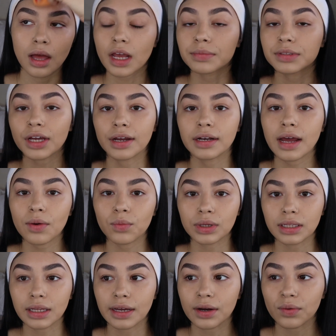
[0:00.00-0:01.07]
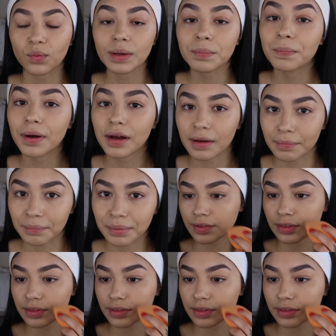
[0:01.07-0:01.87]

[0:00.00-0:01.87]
I'm sorry, not one layer, one pump.